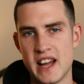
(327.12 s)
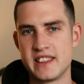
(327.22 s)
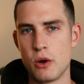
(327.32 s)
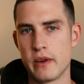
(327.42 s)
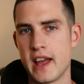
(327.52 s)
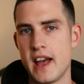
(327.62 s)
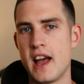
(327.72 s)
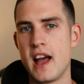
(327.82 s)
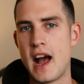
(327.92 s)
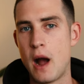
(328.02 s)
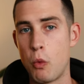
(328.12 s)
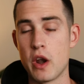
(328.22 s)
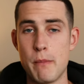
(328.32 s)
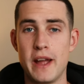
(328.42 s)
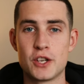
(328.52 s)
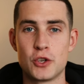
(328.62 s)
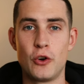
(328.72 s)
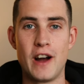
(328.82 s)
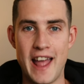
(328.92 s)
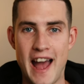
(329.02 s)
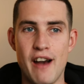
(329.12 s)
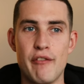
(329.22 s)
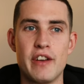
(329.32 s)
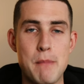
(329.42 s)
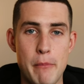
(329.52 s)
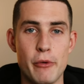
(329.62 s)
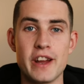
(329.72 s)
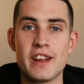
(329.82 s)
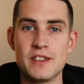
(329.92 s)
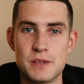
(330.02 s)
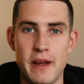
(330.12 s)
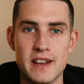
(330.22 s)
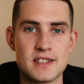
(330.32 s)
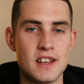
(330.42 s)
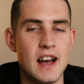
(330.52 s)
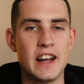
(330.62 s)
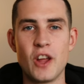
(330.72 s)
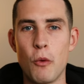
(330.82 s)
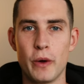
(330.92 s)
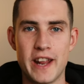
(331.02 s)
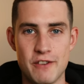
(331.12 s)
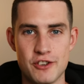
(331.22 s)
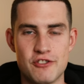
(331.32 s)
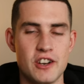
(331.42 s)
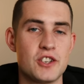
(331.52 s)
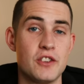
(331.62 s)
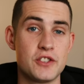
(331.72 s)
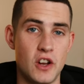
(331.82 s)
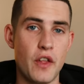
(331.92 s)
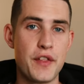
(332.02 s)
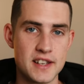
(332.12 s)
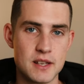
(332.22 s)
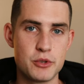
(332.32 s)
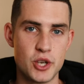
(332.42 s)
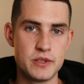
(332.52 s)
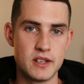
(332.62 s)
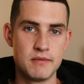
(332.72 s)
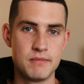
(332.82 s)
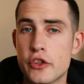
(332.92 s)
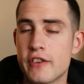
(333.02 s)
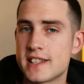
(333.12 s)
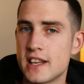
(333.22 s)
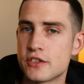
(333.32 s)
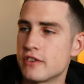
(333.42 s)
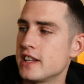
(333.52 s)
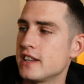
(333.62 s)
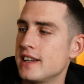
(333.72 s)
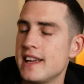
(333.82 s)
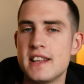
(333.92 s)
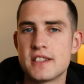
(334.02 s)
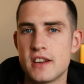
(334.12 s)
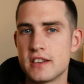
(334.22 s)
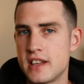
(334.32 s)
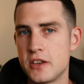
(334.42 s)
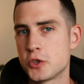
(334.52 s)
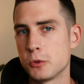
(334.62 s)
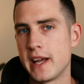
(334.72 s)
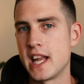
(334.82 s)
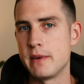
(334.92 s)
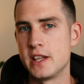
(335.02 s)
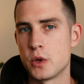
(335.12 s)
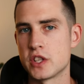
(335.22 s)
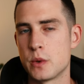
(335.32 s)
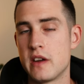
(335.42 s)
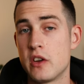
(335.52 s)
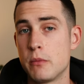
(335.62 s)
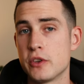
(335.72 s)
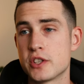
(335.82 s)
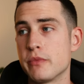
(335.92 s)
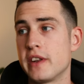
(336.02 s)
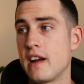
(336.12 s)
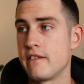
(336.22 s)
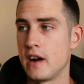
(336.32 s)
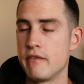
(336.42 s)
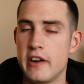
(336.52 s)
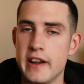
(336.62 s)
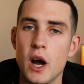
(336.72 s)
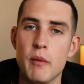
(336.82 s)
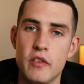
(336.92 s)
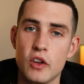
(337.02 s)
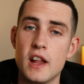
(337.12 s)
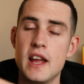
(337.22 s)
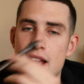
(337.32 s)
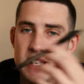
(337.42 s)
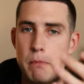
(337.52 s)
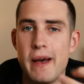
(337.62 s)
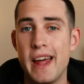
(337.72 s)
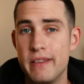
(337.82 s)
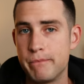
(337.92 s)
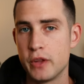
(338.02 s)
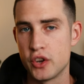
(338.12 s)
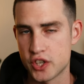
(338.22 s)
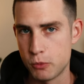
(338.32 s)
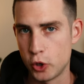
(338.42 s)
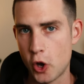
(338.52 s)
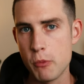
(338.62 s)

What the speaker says: I don't care. I want to make sure I have memory and space. I don't want any restrictions on the things I'm shooting. Another accessory that isn't essential by any means whatsoever, but something I've found very helpful, is a pen and a small